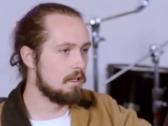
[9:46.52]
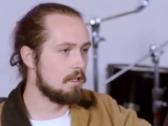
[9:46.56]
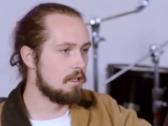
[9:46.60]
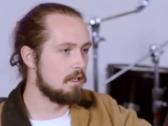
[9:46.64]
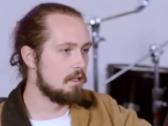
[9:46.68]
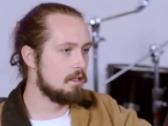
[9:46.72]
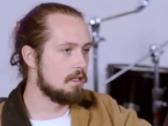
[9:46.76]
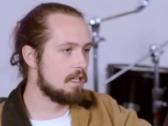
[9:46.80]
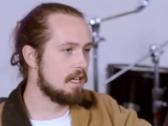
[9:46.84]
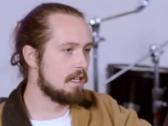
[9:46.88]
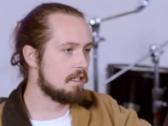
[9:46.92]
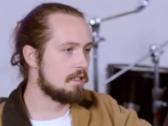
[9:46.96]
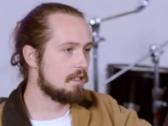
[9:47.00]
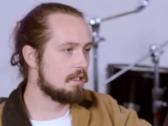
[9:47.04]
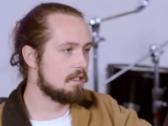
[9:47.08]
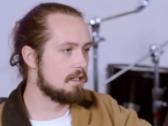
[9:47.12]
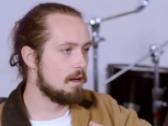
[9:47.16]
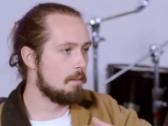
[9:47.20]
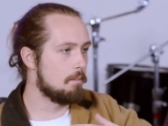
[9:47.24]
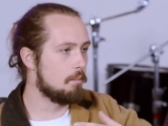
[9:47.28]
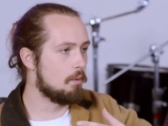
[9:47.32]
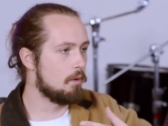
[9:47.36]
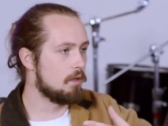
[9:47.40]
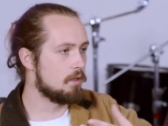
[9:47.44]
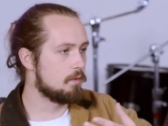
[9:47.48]
you get to
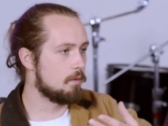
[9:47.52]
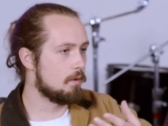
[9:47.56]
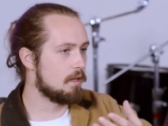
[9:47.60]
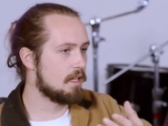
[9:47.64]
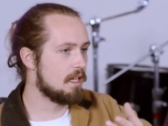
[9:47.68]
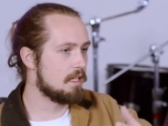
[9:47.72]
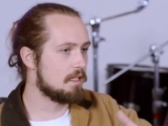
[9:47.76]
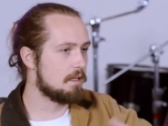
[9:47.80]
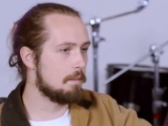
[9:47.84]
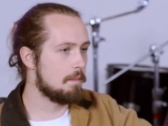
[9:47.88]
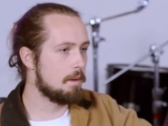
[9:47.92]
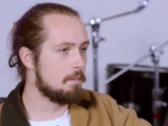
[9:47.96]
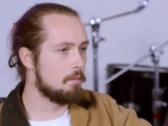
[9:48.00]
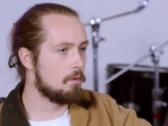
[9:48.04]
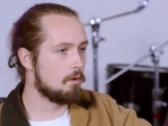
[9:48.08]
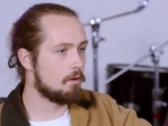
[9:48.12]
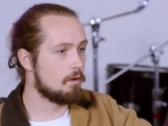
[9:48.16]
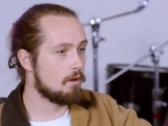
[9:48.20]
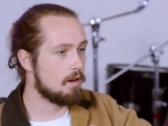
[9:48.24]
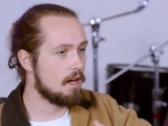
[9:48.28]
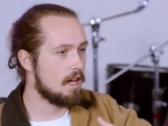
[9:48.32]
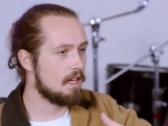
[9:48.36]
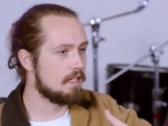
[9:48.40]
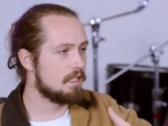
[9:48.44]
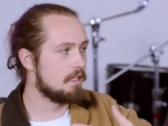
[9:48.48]
some points where it gets a bit more
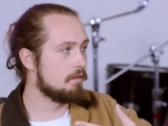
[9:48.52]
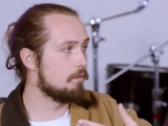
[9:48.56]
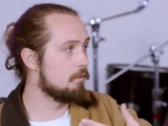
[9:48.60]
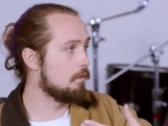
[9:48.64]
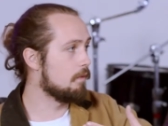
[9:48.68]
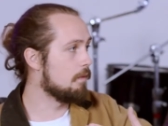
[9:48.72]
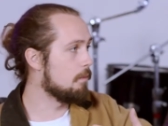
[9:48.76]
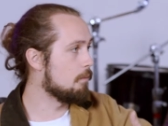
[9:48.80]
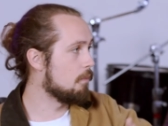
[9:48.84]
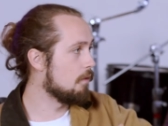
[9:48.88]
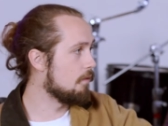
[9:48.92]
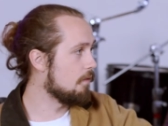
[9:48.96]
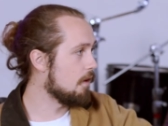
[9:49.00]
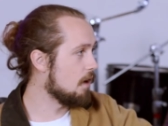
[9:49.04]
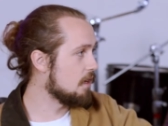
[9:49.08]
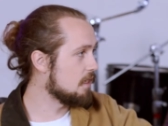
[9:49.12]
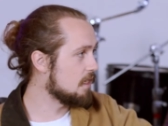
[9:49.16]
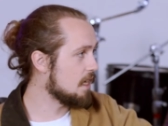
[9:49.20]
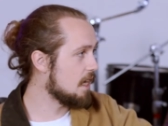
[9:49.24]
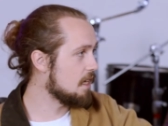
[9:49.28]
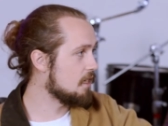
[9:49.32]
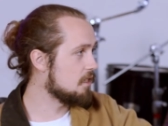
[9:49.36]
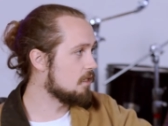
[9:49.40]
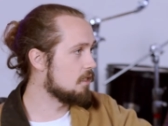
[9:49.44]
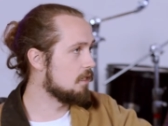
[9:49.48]
creative with
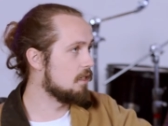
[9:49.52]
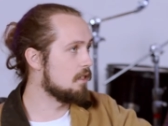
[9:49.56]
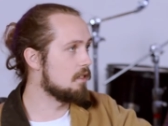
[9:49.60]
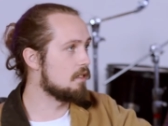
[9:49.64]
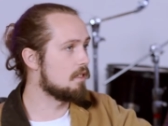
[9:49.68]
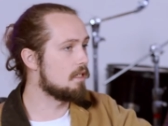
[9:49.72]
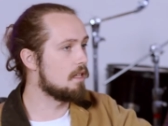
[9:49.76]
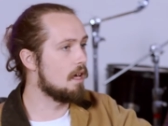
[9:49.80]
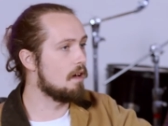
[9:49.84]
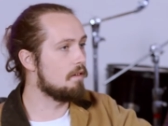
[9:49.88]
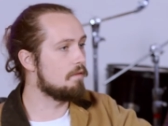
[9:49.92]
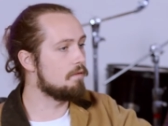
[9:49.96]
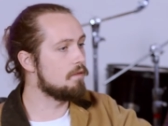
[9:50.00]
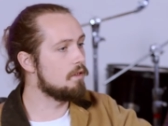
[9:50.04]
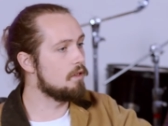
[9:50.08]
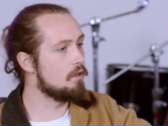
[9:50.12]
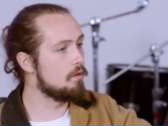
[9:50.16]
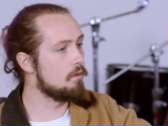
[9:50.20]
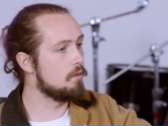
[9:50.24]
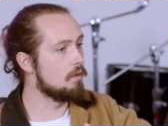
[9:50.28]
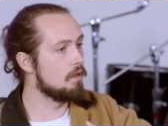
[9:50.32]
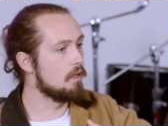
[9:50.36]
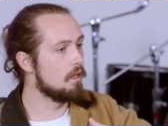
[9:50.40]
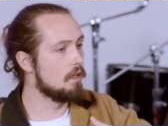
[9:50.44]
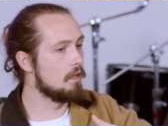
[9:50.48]
improvisation and stuff,
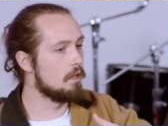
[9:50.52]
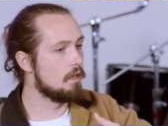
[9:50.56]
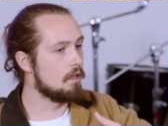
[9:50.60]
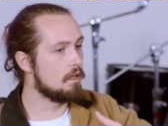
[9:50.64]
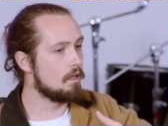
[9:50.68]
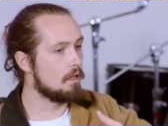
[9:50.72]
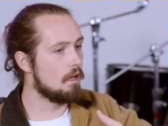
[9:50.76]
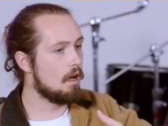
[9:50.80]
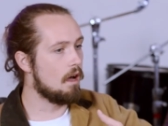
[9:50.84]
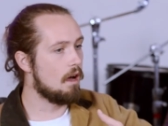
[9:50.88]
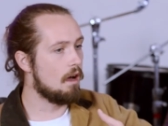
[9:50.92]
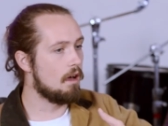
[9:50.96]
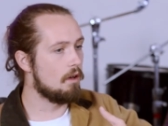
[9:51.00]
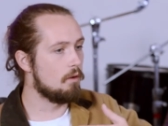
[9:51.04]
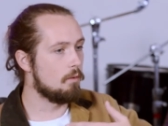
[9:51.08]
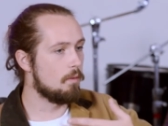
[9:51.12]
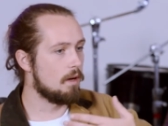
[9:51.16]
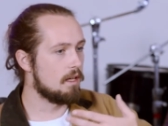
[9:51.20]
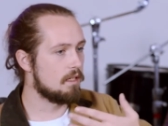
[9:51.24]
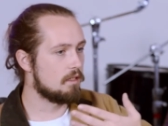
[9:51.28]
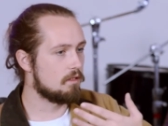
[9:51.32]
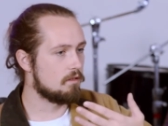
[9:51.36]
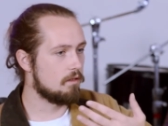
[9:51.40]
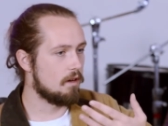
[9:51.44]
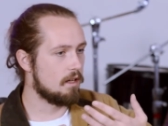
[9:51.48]
I
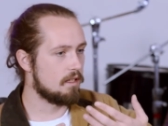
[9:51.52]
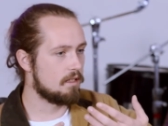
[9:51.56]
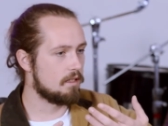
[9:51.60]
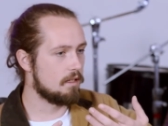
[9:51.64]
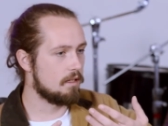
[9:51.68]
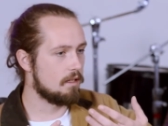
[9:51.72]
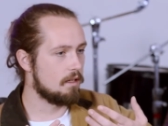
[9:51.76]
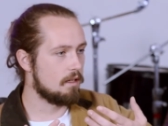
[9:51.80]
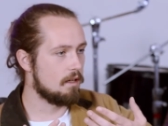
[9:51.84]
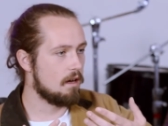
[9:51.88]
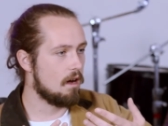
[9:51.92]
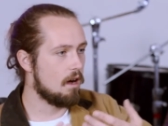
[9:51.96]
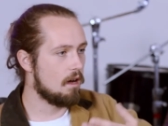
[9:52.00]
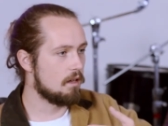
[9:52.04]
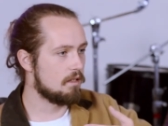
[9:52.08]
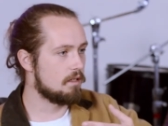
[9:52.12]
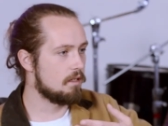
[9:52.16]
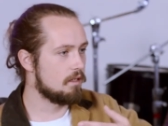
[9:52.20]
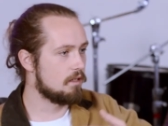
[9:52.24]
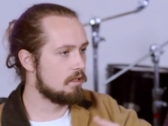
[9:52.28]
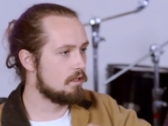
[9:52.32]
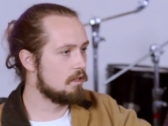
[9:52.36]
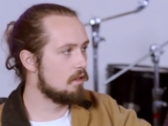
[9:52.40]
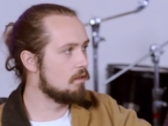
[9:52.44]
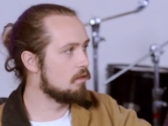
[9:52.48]
always try to ask the
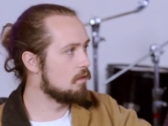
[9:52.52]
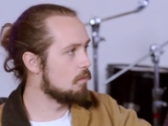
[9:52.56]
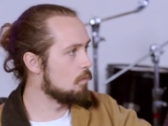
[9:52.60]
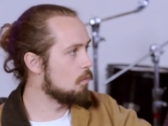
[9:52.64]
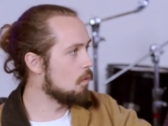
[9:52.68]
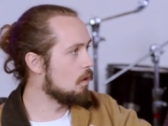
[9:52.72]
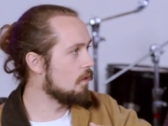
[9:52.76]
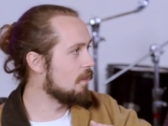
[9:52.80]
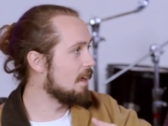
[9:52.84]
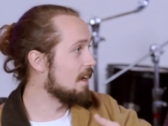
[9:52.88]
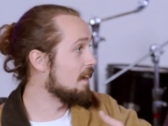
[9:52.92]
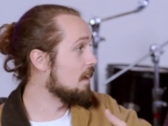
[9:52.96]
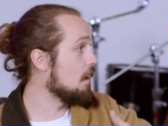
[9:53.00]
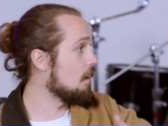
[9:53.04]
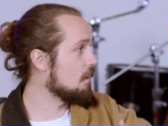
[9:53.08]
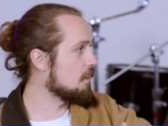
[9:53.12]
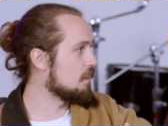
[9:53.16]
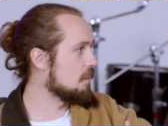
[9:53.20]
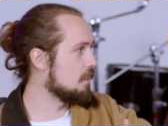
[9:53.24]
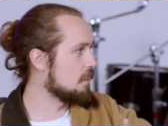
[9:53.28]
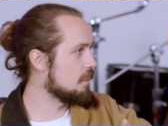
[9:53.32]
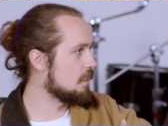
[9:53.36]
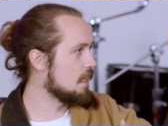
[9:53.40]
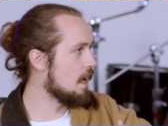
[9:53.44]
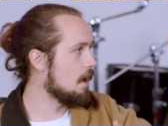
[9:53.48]
student what they like
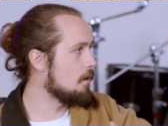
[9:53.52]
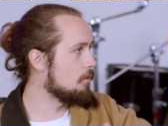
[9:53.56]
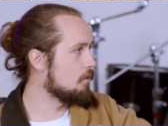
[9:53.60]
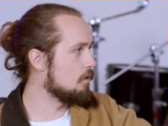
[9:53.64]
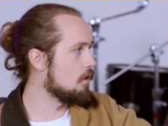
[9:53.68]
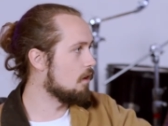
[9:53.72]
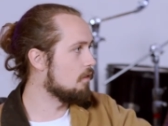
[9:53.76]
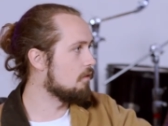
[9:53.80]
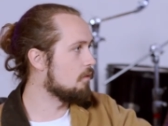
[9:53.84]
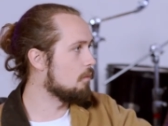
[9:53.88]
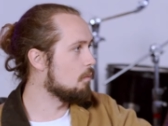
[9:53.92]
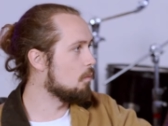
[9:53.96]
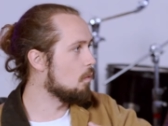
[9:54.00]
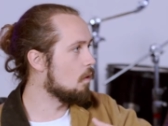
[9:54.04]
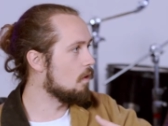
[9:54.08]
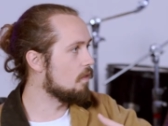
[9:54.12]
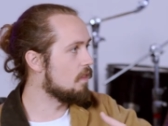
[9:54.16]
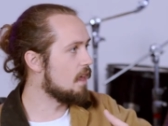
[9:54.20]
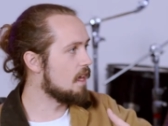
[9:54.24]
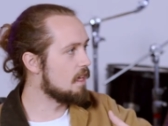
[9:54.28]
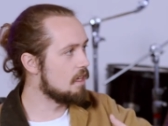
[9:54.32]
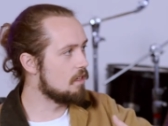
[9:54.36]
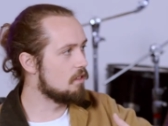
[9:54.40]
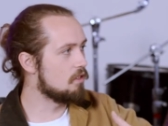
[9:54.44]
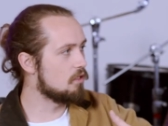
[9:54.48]
the sound of and what
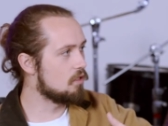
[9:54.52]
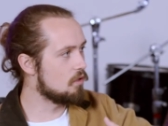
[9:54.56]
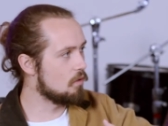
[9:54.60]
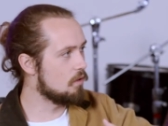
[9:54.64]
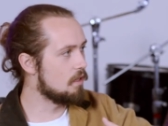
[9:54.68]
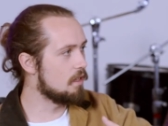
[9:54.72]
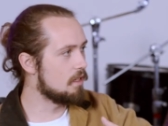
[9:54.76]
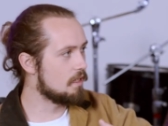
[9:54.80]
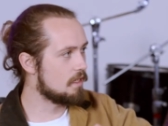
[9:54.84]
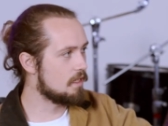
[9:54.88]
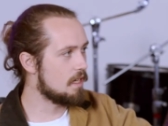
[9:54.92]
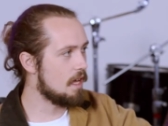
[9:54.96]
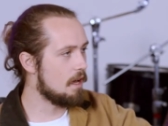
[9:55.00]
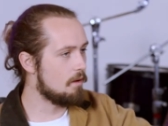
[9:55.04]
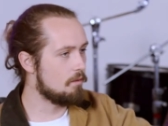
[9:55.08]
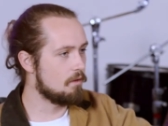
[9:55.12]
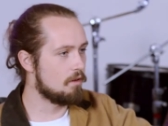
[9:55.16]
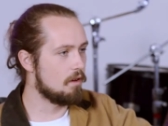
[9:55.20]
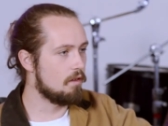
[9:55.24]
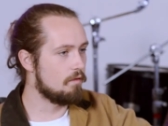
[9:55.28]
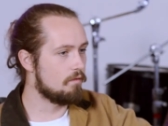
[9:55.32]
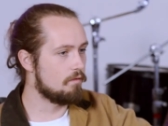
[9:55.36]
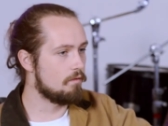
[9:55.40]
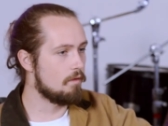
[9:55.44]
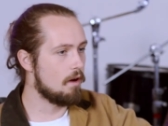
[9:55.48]
they enjoy the sound
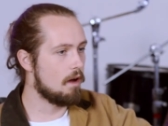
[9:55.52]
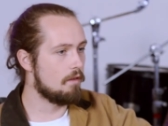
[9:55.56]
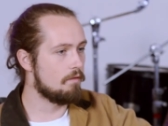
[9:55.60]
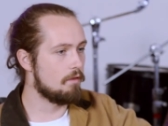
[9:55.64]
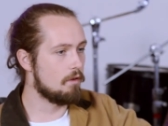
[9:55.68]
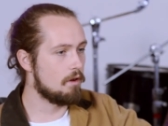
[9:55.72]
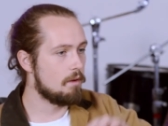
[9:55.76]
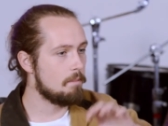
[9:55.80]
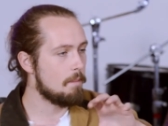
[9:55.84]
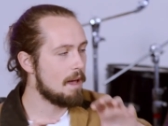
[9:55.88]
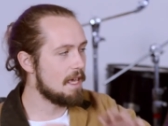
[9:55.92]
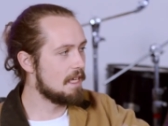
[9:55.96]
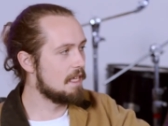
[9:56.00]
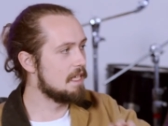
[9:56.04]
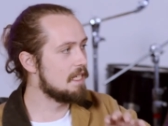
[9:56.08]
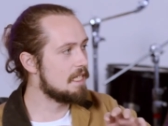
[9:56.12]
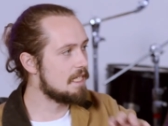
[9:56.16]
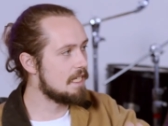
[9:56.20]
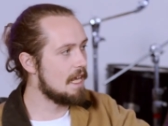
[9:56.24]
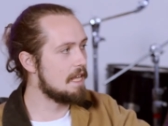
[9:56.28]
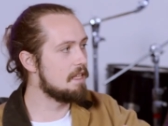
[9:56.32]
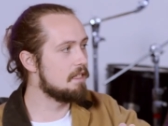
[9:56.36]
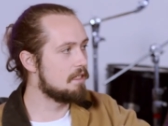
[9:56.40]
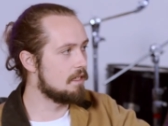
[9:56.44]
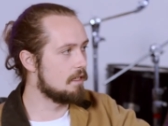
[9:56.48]
of, rather, and make it
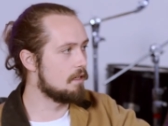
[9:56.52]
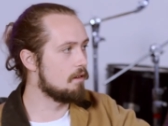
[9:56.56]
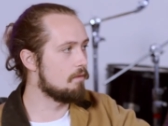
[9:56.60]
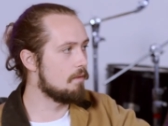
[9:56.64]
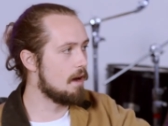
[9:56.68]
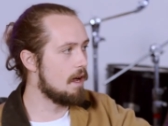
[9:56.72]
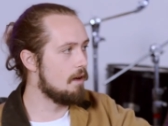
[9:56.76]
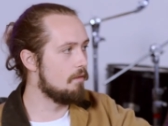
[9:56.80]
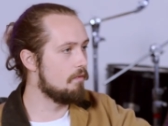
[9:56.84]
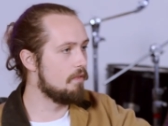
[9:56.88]
centred around